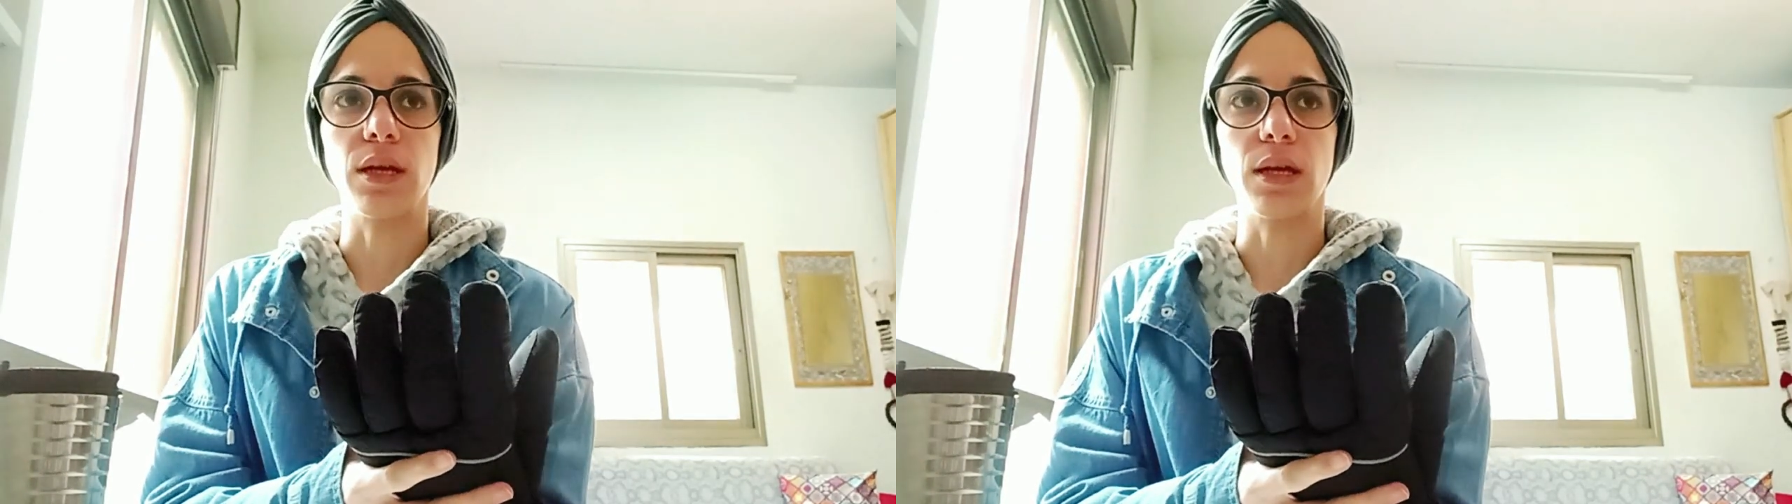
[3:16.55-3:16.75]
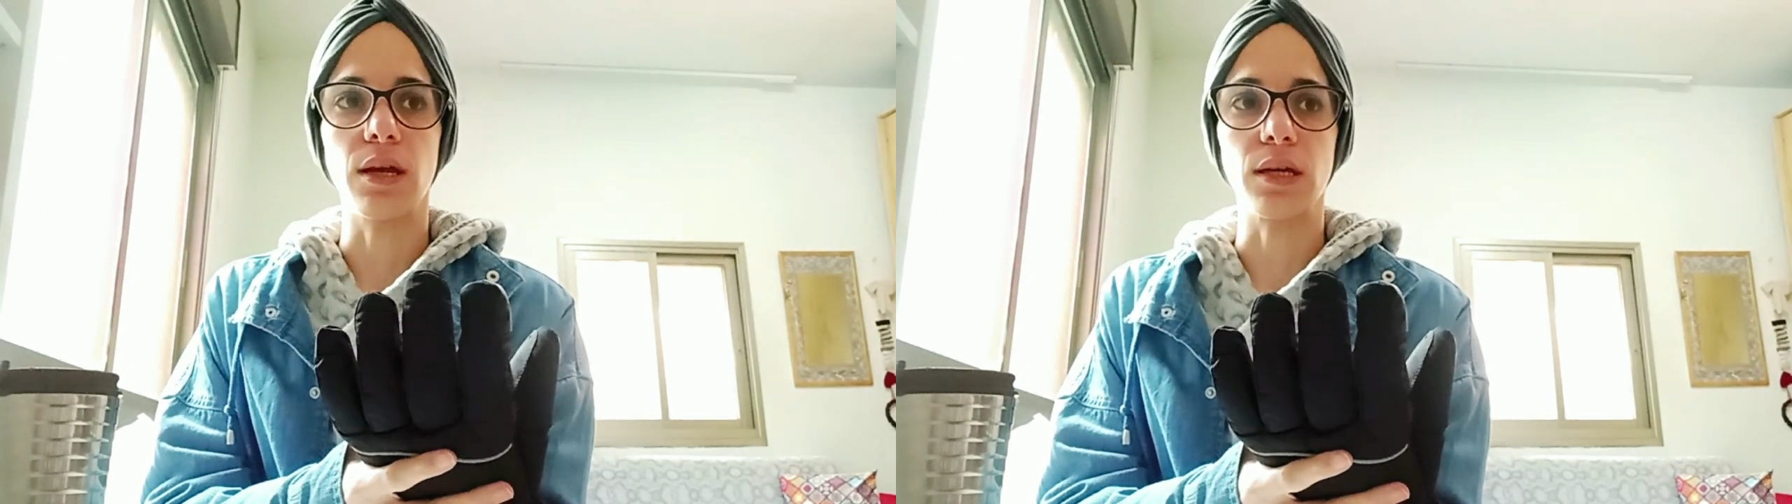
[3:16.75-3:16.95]

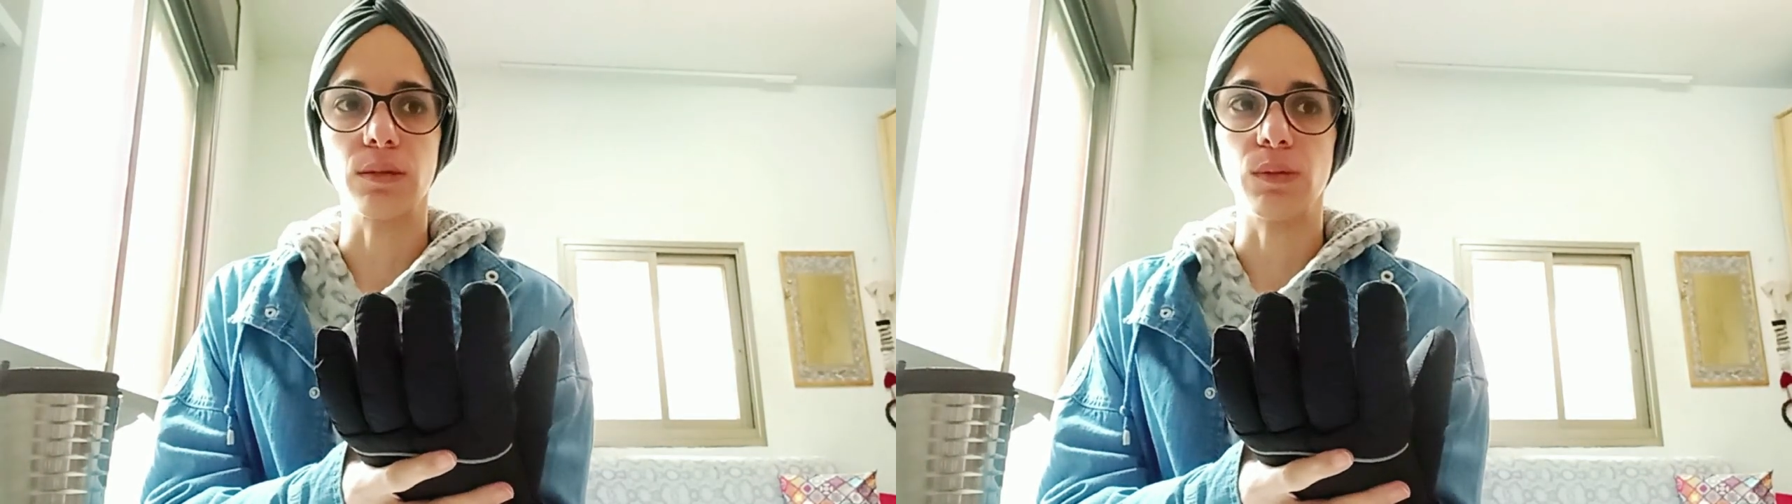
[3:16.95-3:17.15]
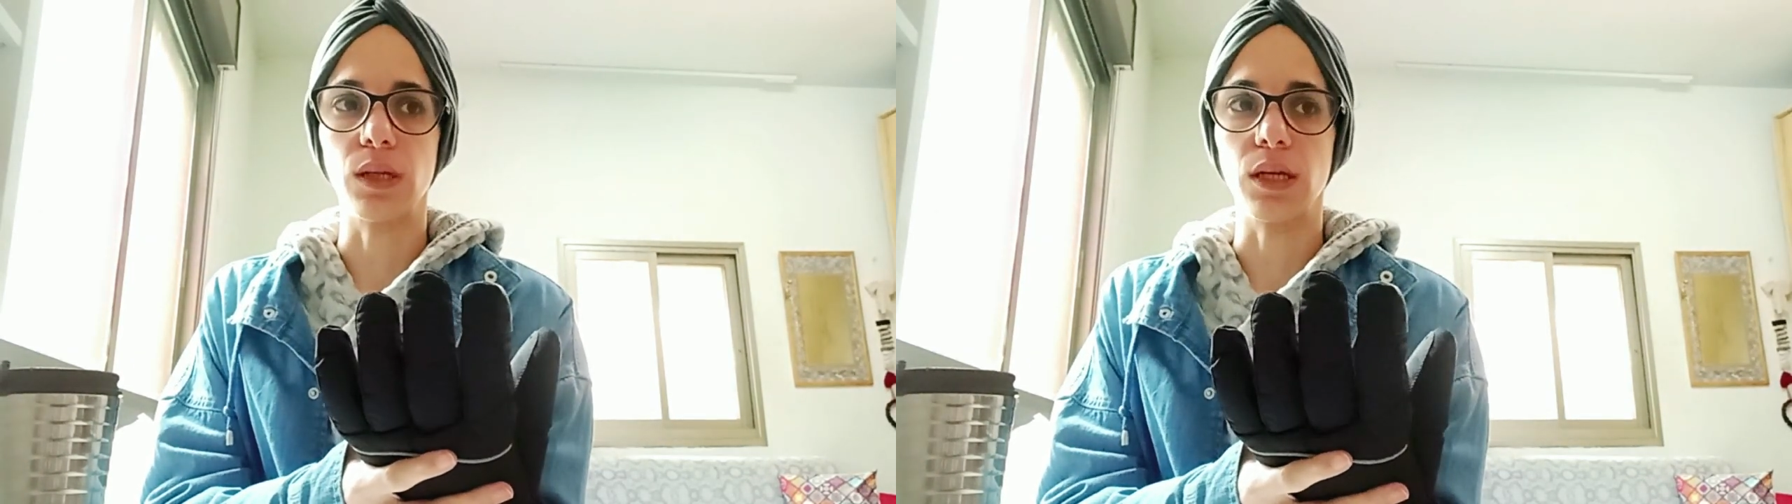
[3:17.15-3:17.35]
they
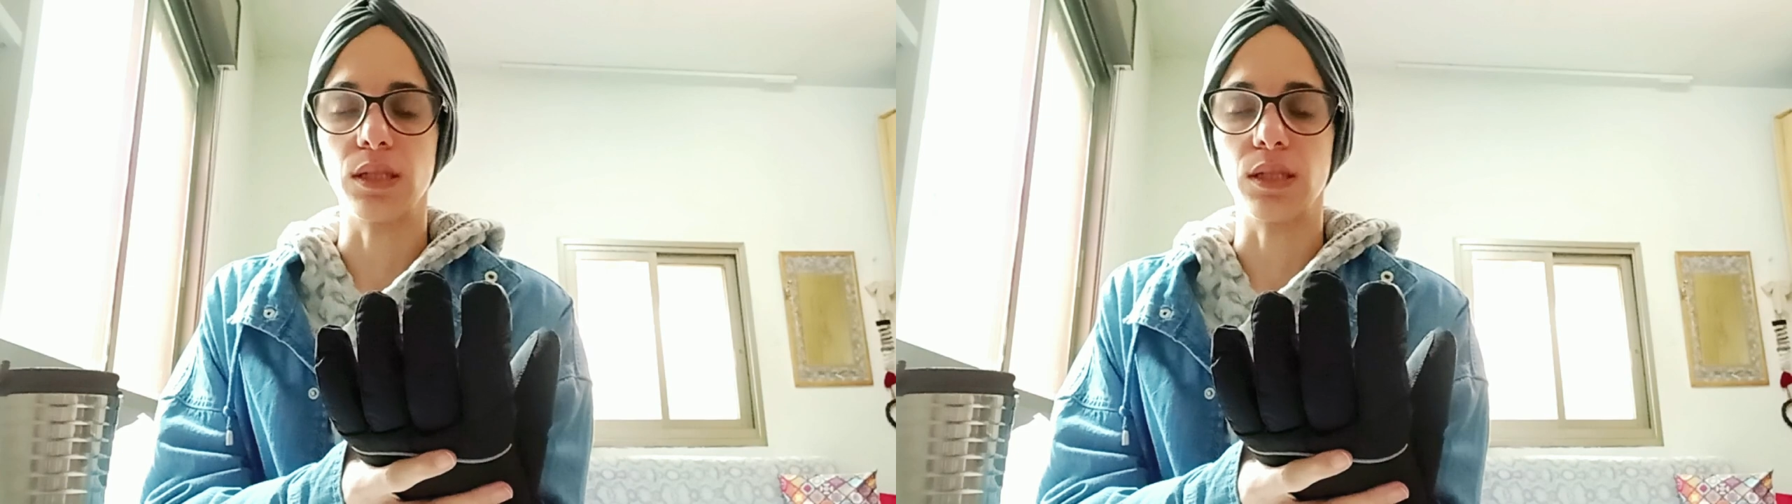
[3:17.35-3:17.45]
ask me, like,